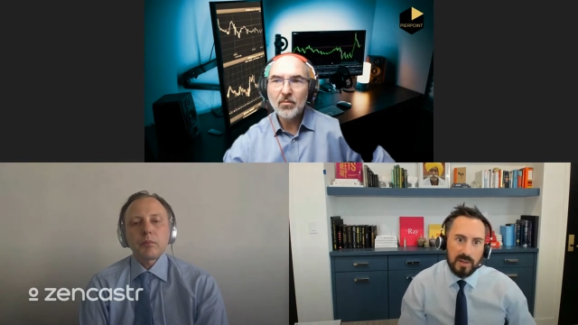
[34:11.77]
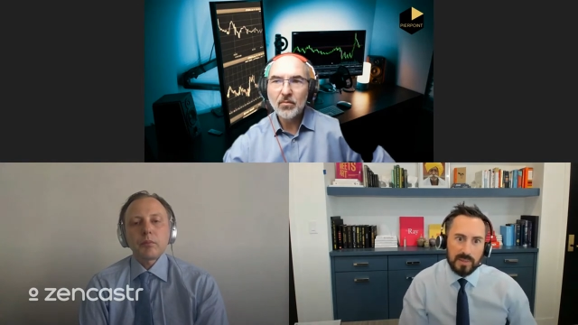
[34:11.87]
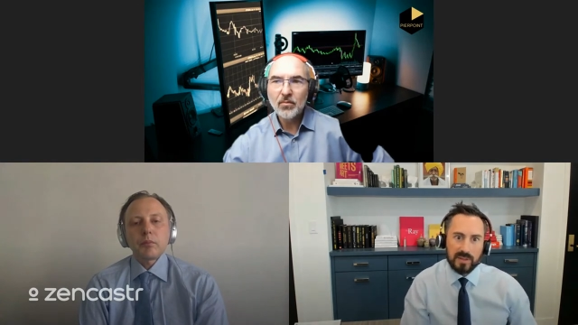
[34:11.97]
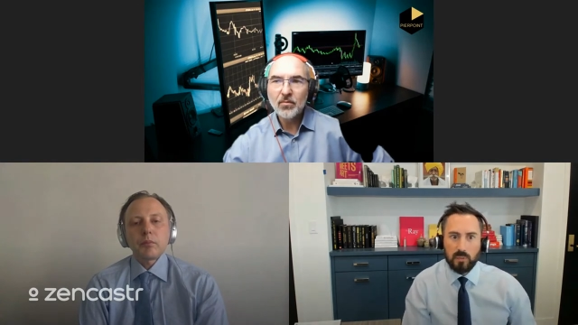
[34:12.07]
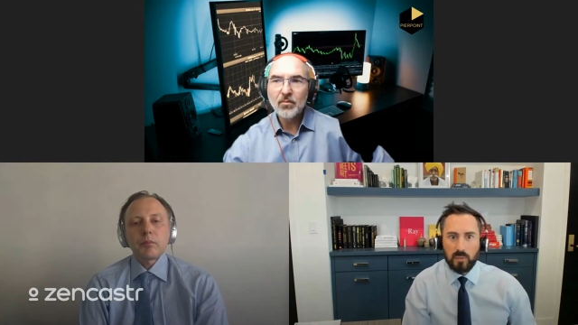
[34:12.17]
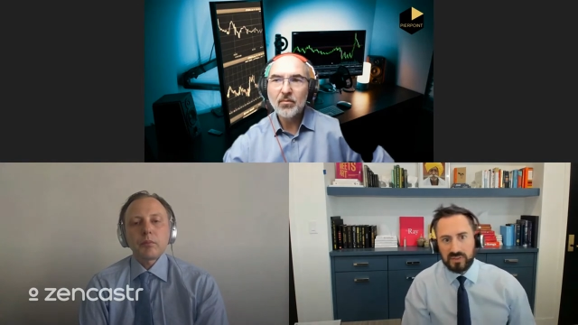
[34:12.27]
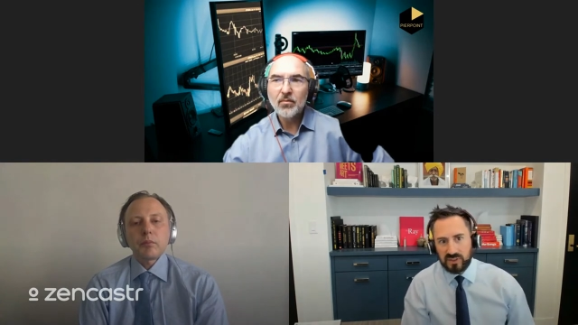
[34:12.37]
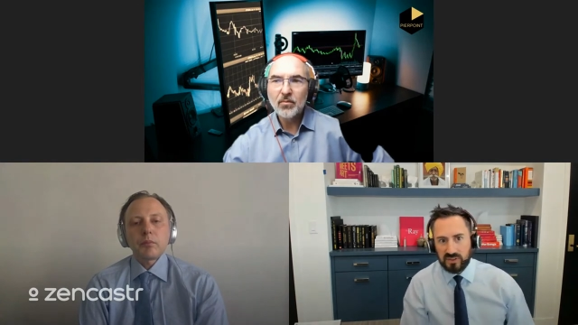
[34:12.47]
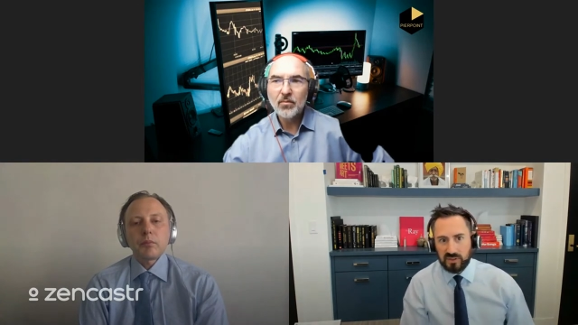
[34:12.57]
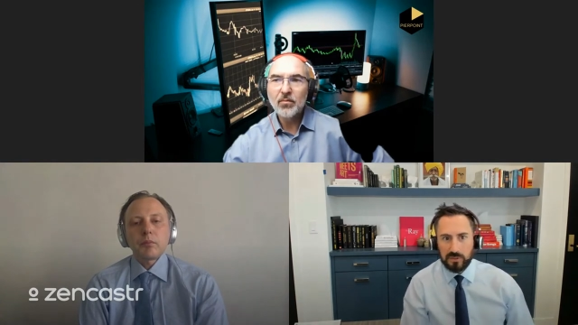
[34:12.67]
Speaker 1: you know what
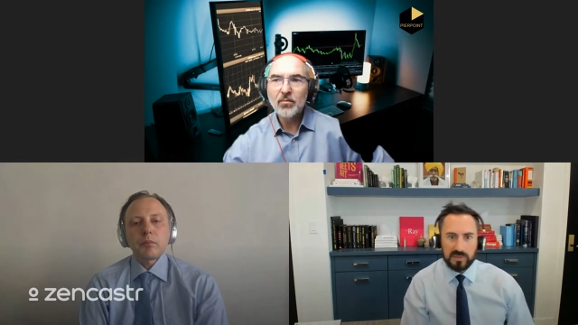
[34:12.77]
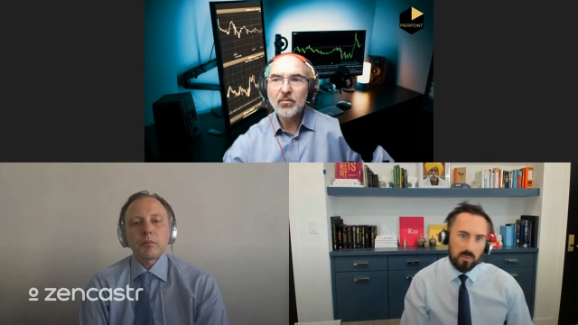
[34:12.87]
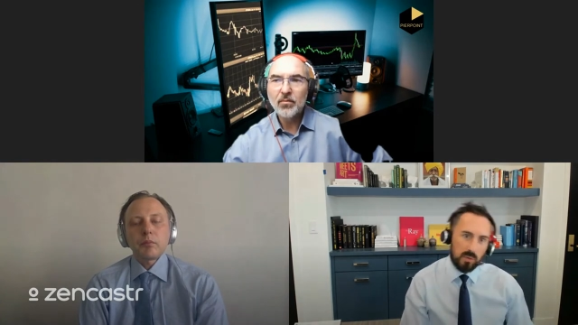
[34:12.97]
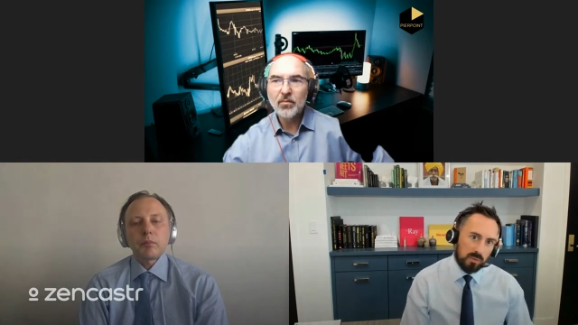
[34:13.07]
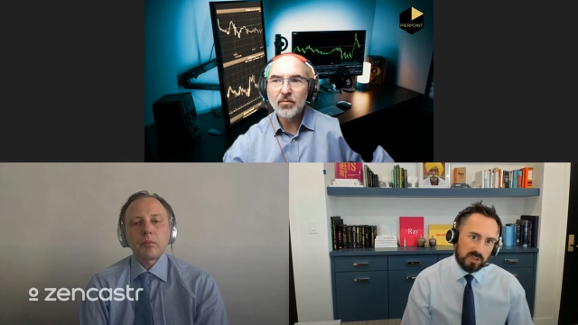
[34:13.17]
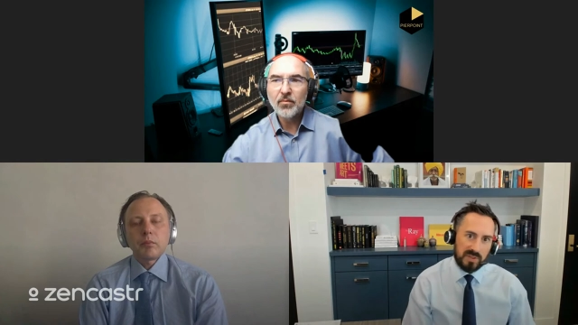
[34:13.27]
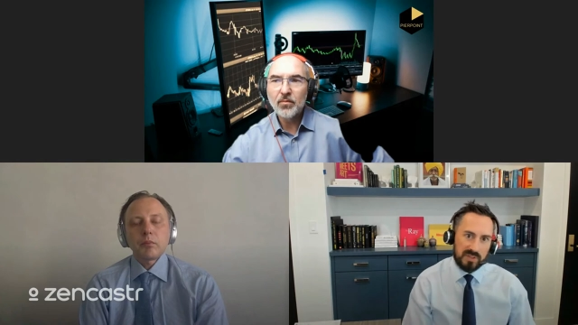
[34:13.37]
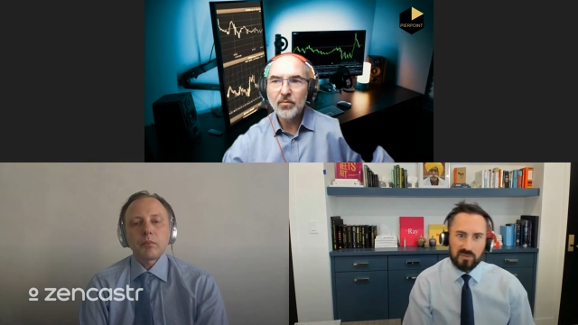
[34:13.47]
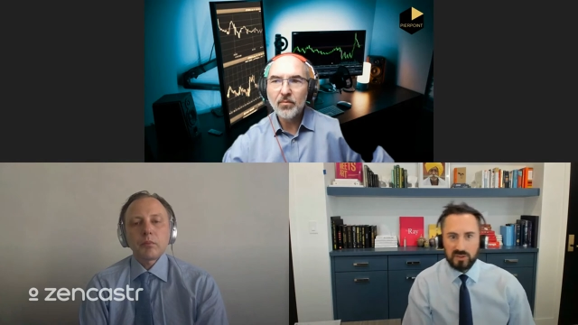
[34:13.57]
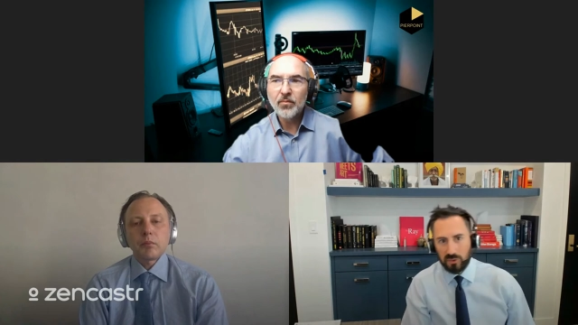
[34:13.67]
systems and what works best
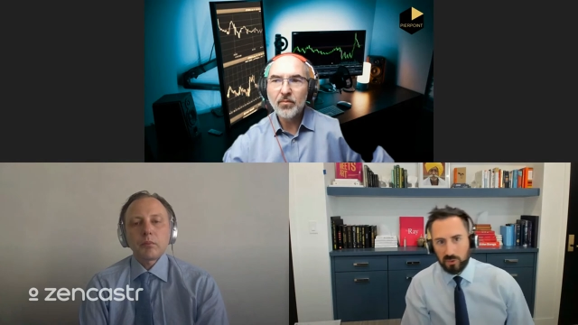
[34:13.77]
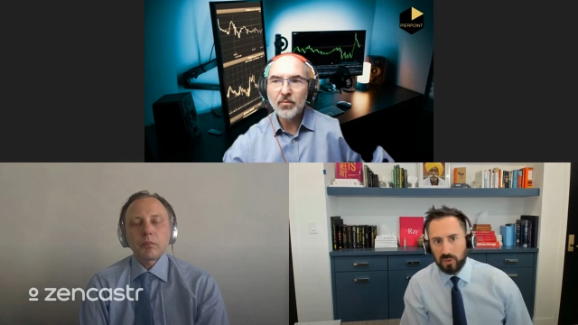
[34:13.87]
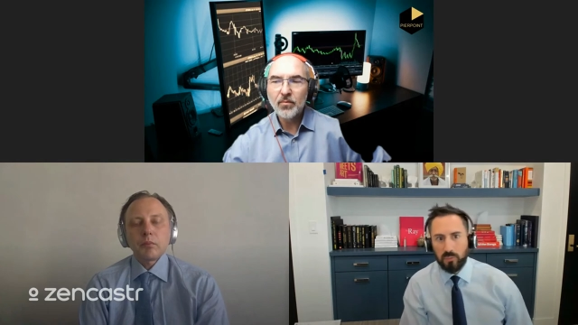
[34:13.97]
for you